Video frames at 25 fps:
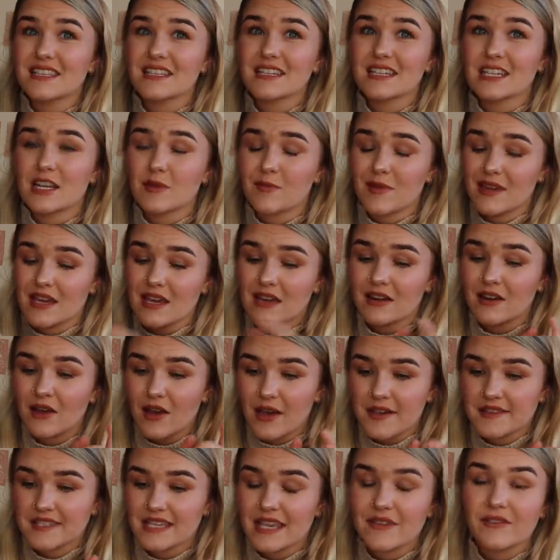is going to be a
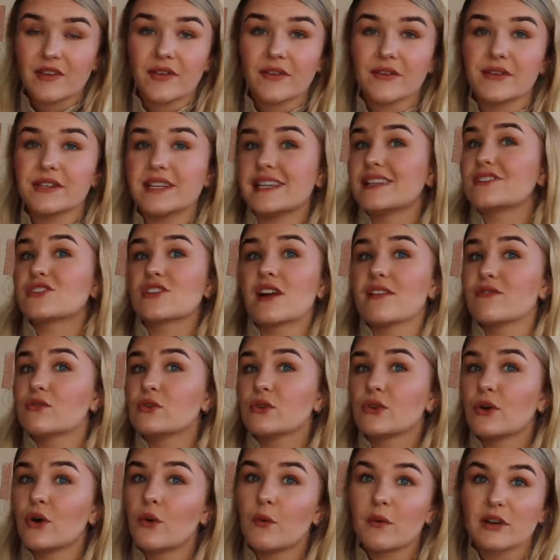lifesaver if you need a travel
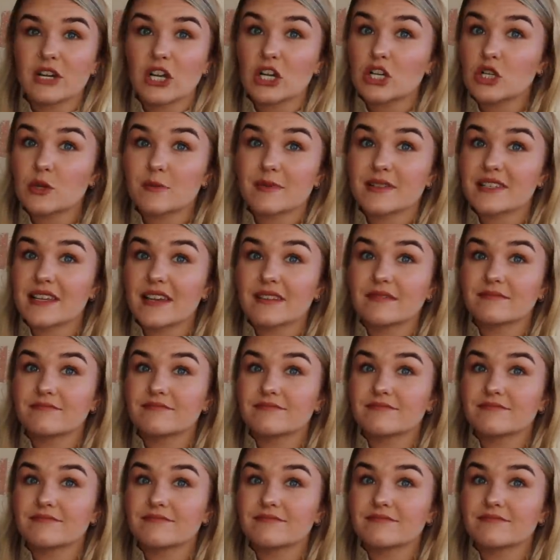kit, 100%.